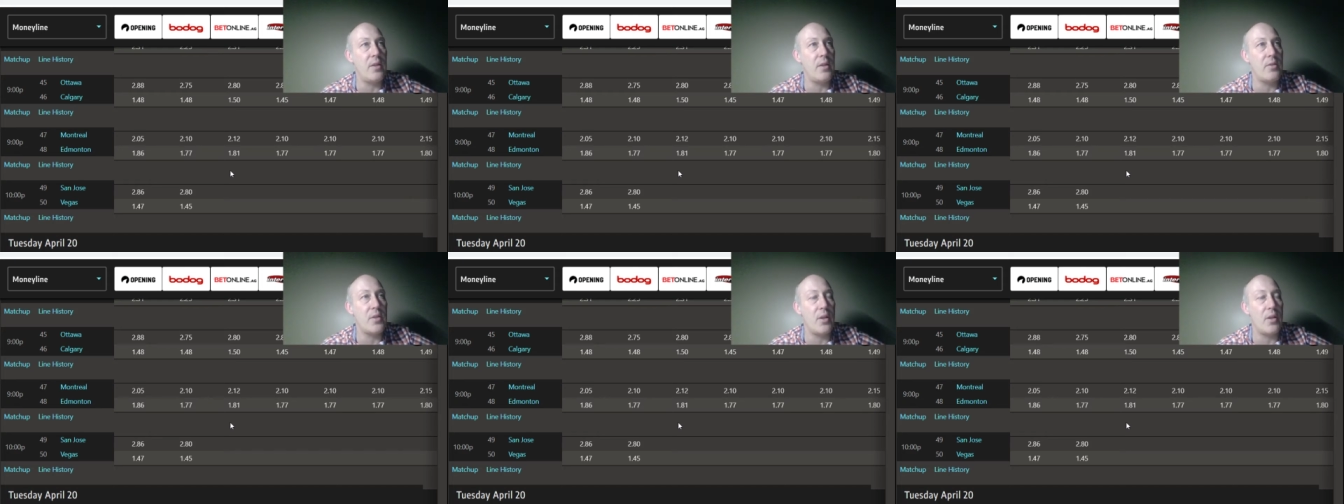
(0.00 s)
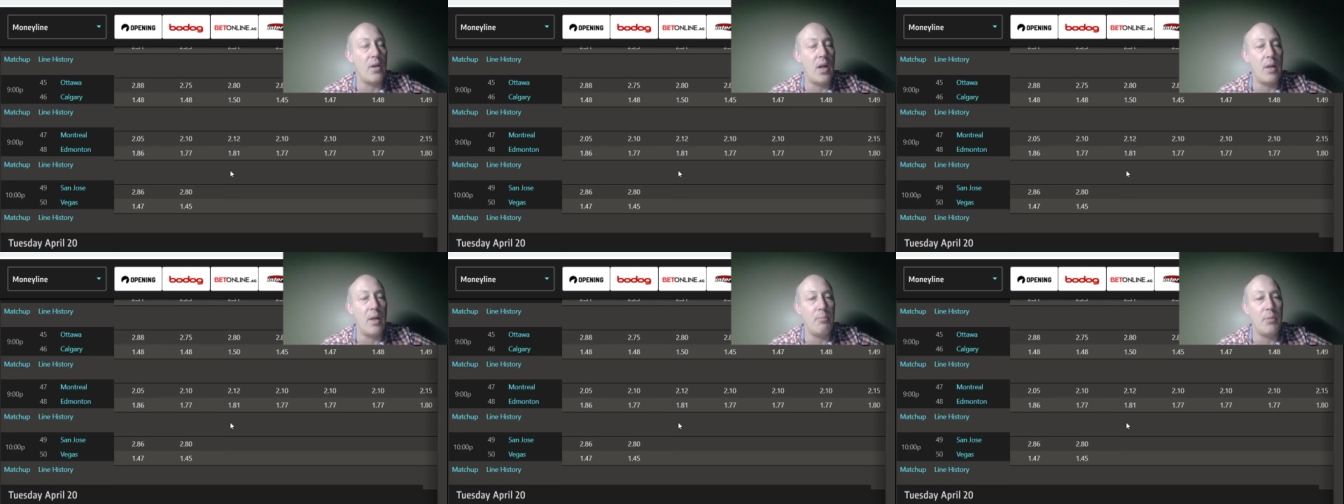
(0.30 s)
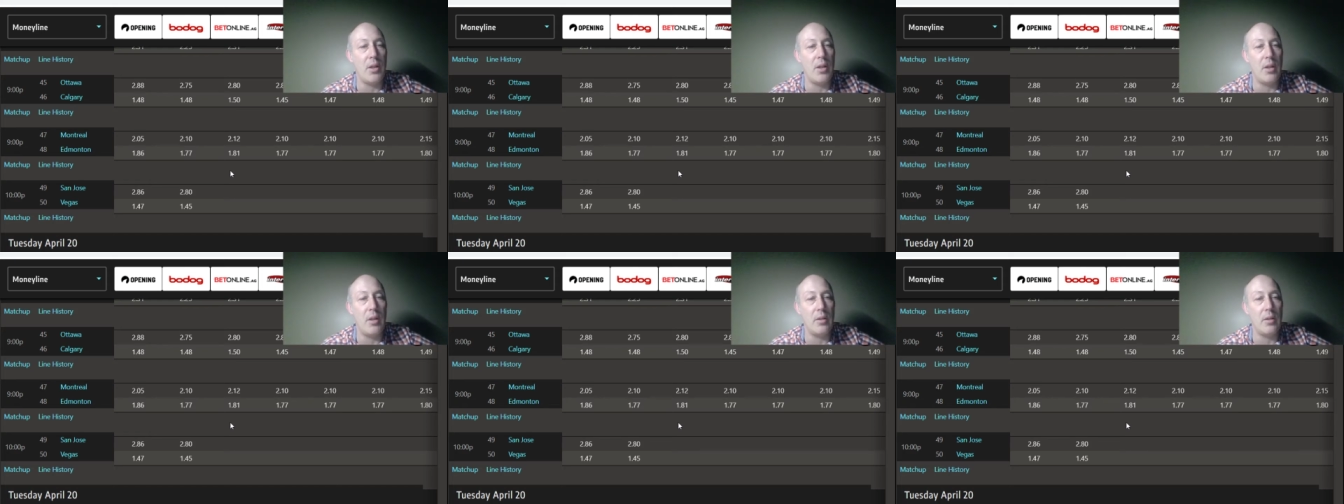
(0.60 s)
So
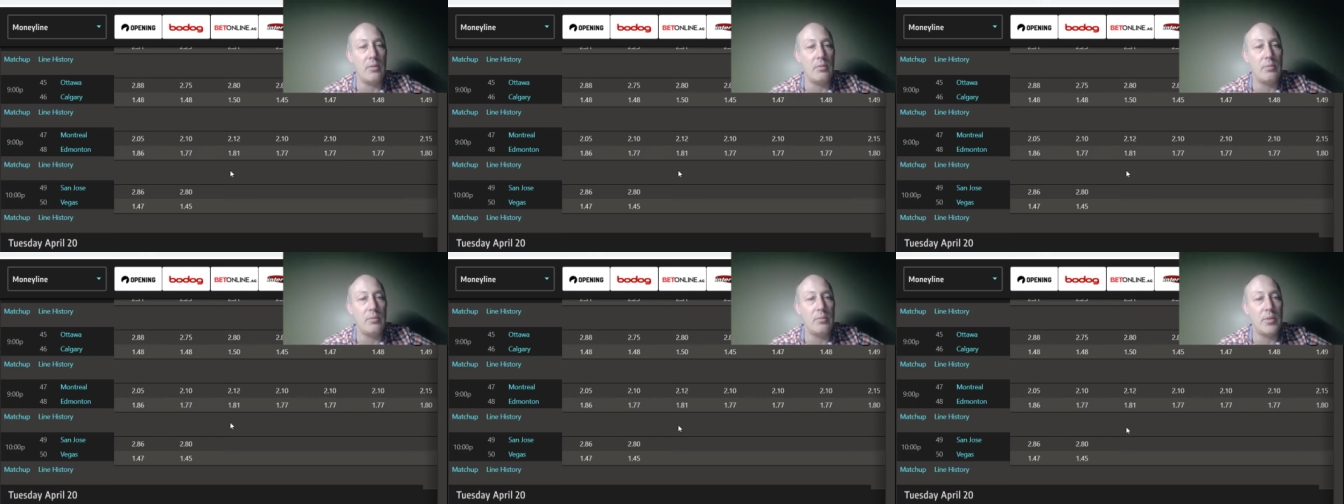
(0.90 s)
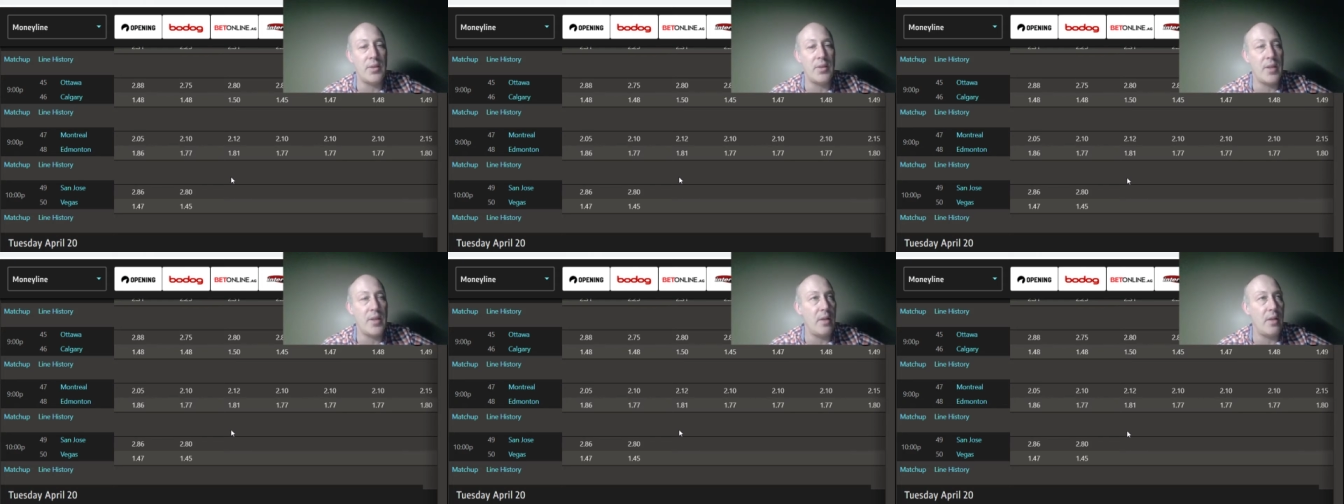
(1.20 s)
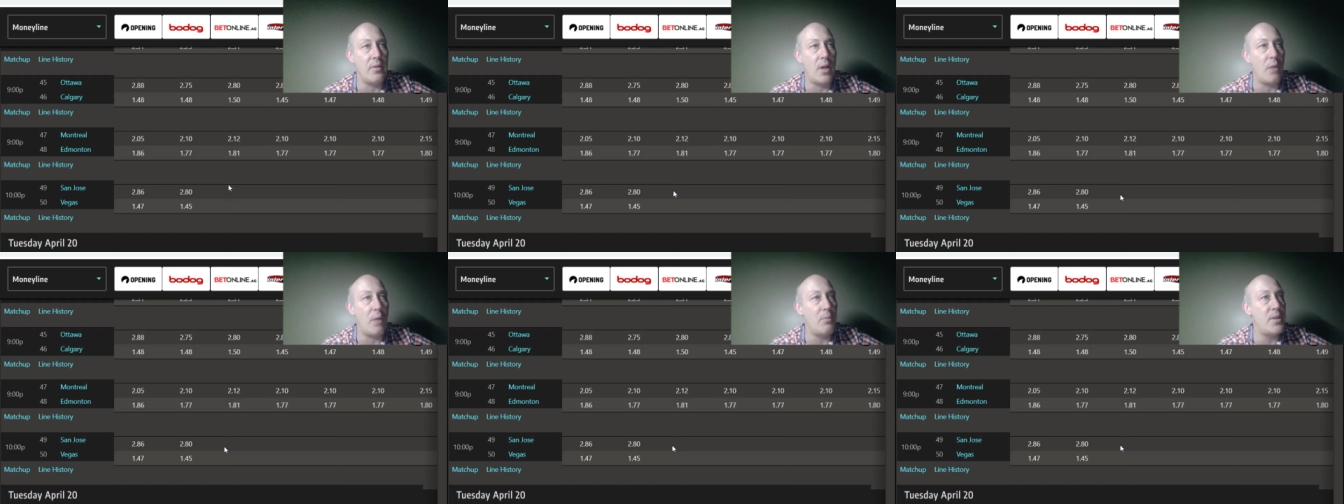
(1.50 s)

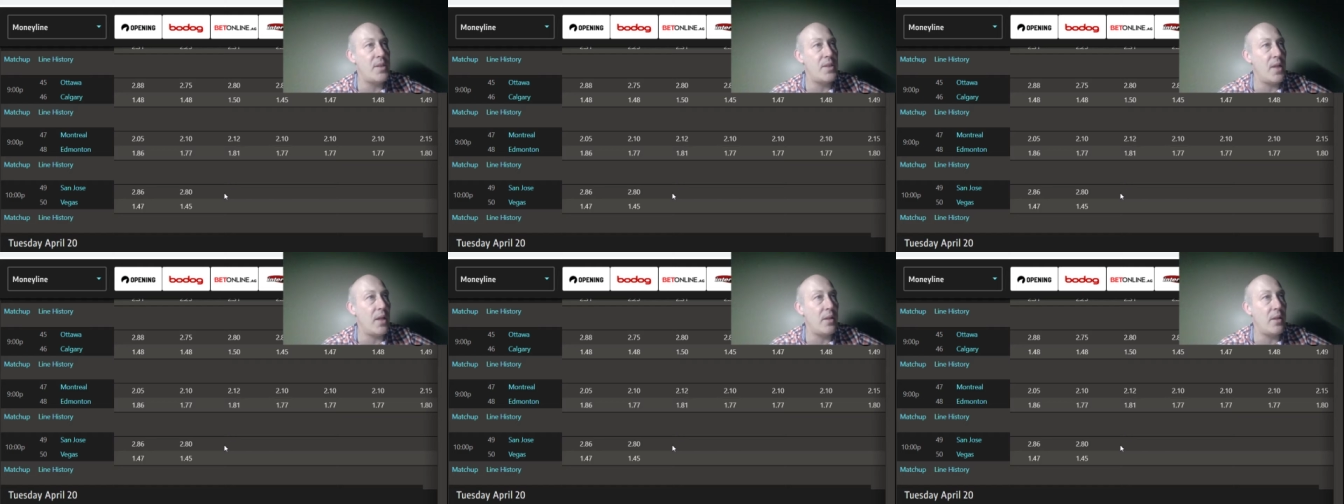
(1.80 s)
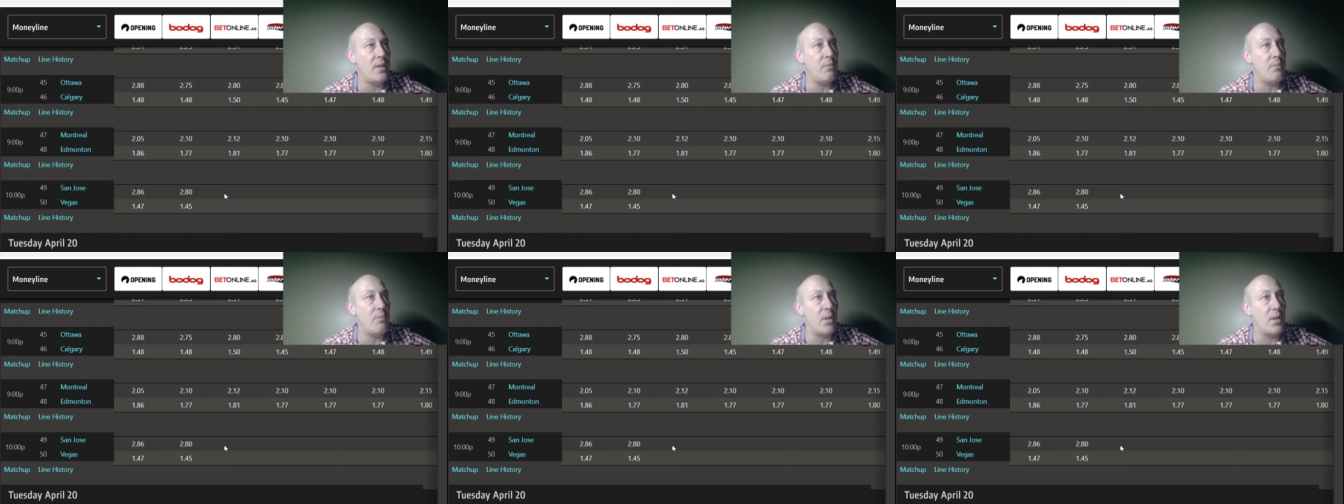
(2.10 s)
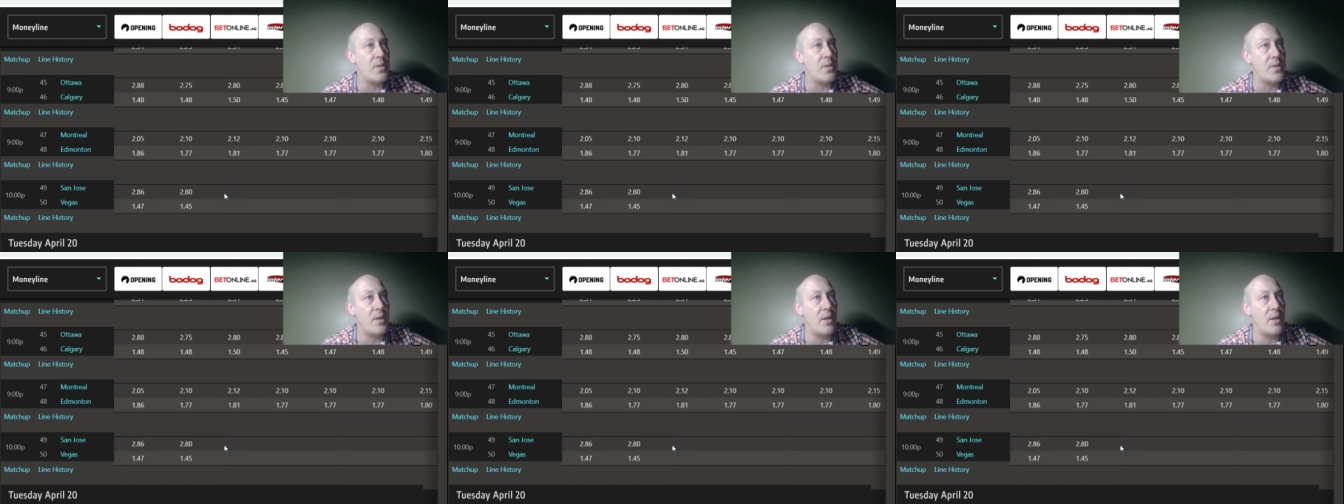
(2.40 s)
I'll be sending
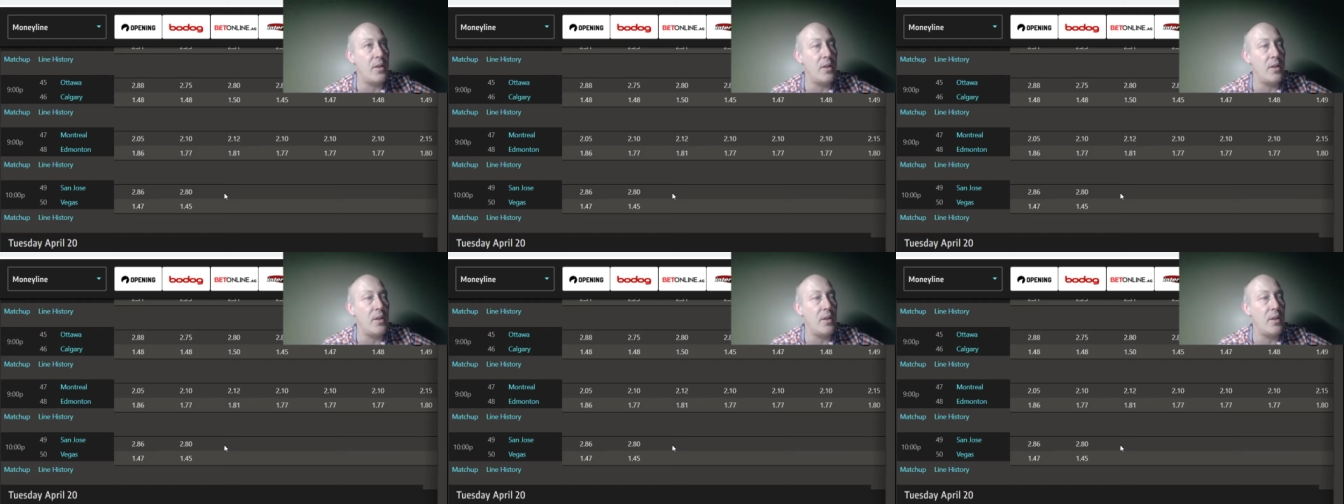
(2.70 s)
Melissa